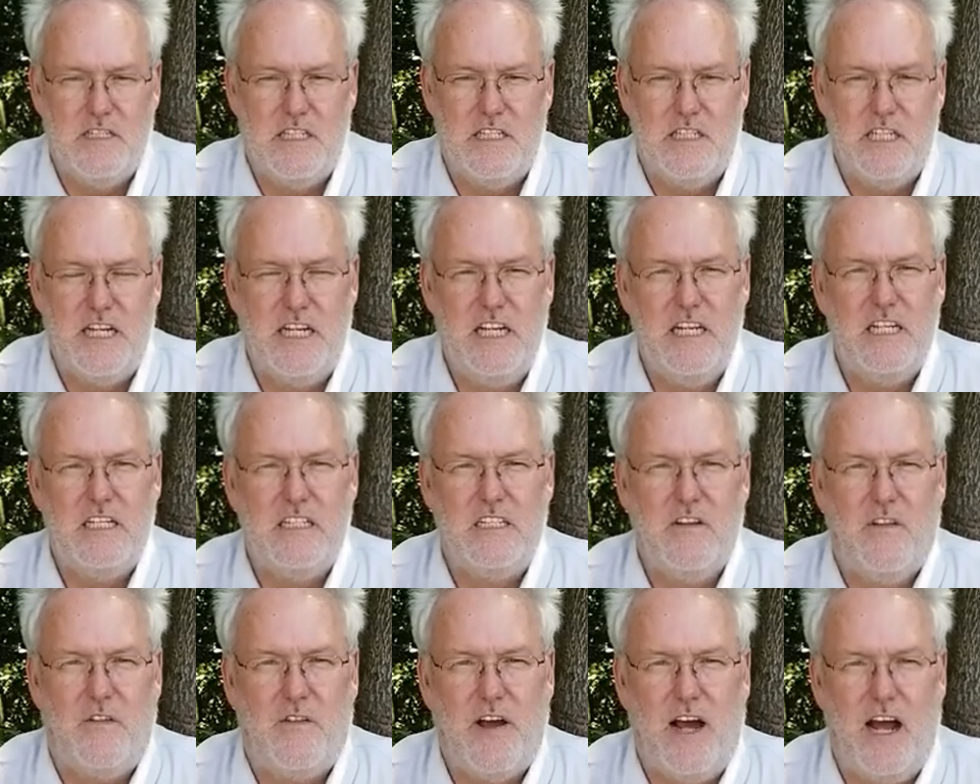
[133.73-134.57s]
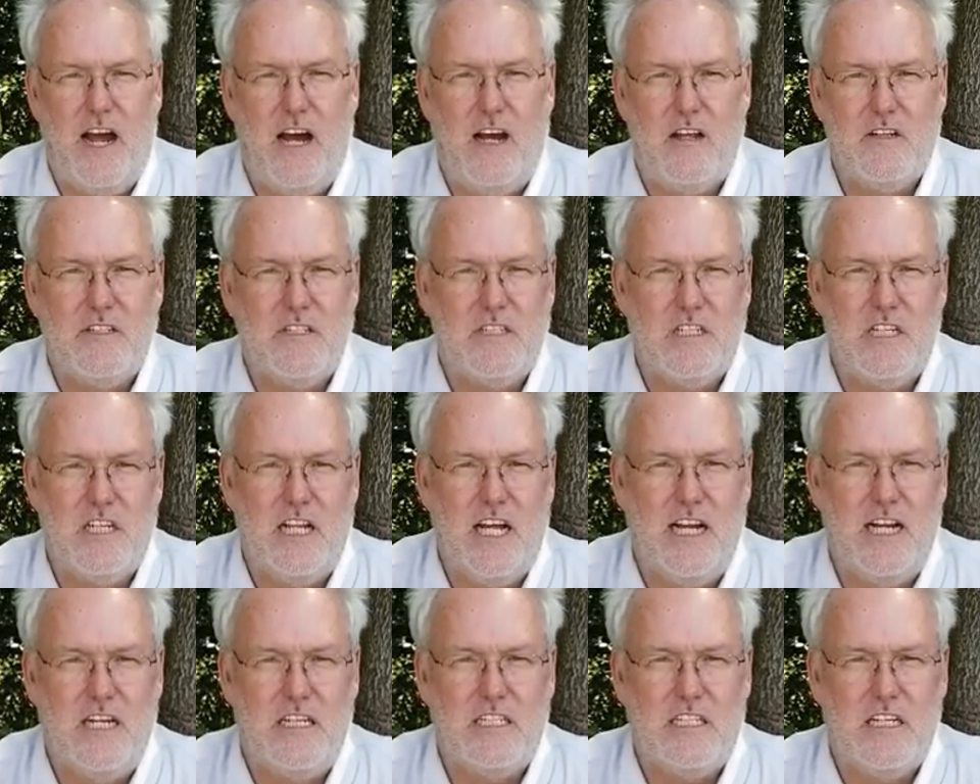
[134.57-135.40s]
tens of thousands of
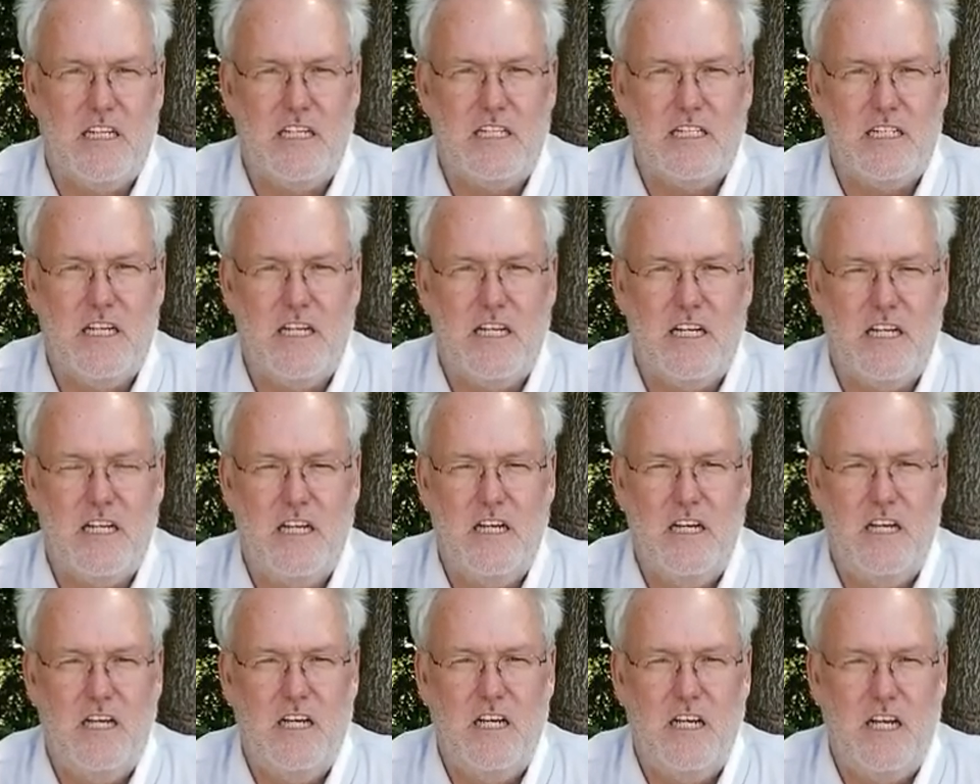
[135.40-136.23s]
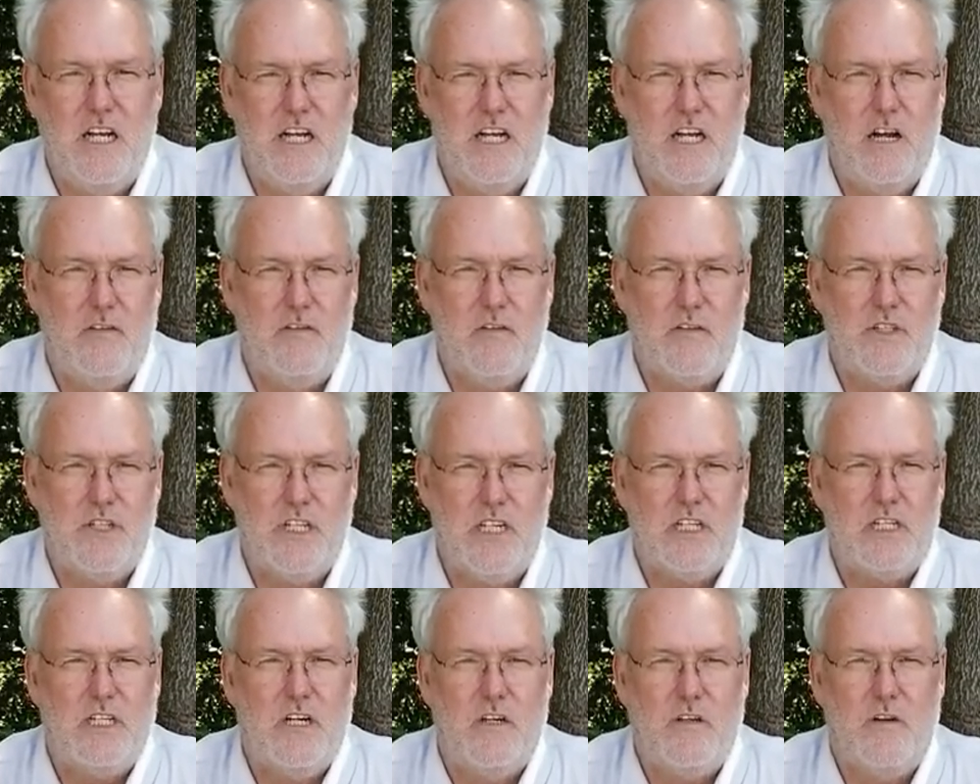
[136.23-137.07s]
data sets in it and over
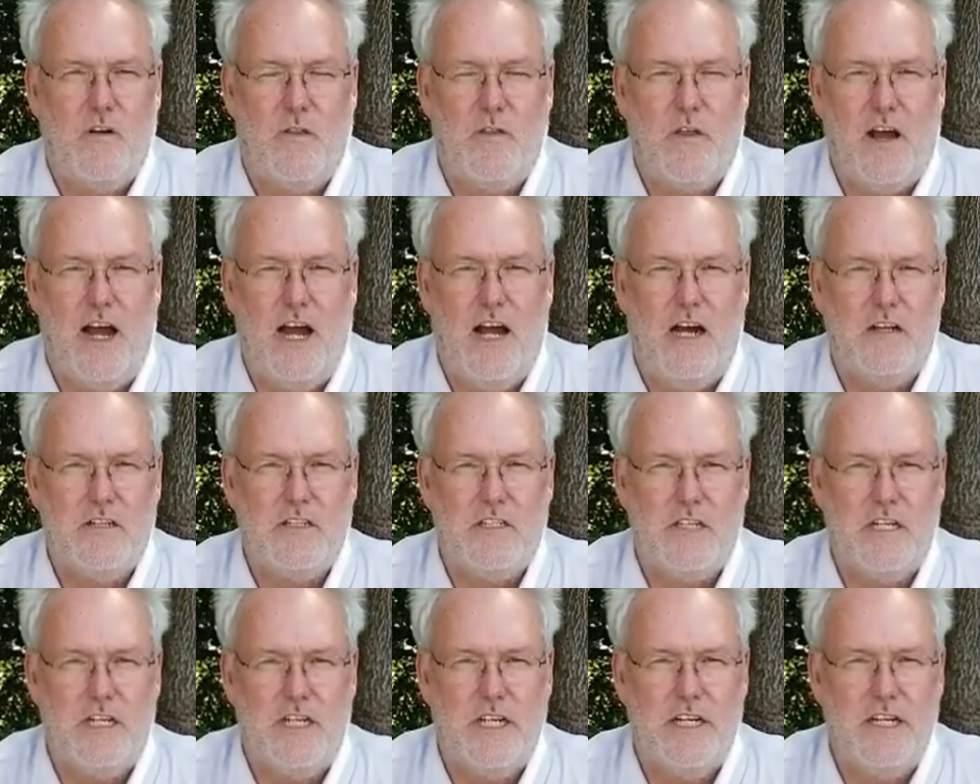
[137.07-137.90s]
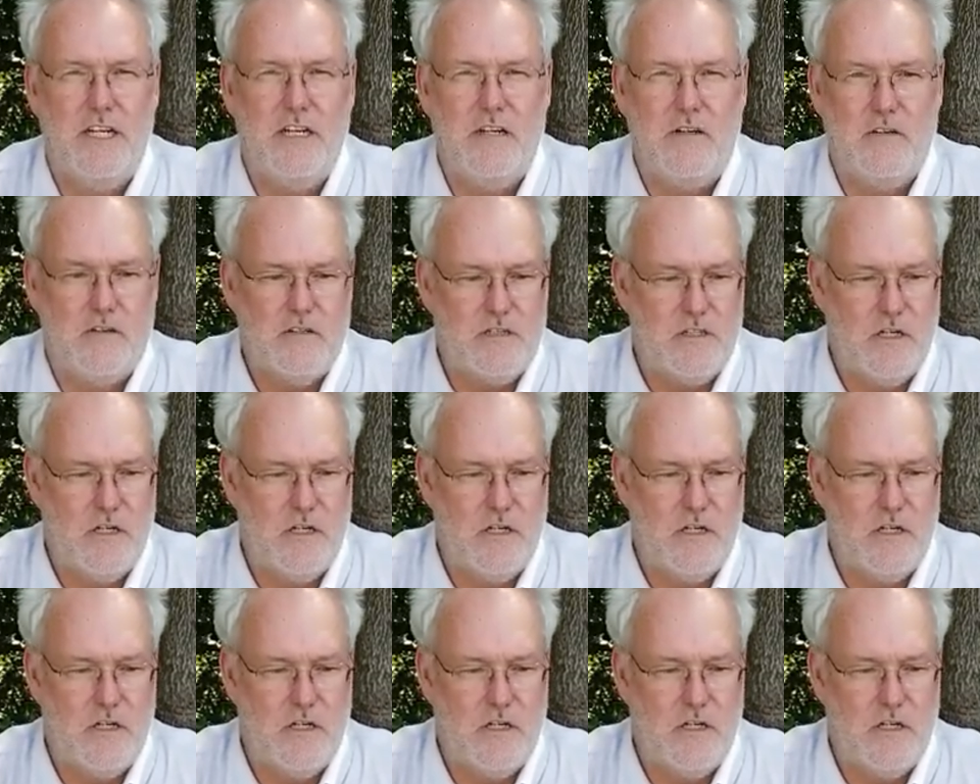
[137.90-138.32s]
600,000 deer.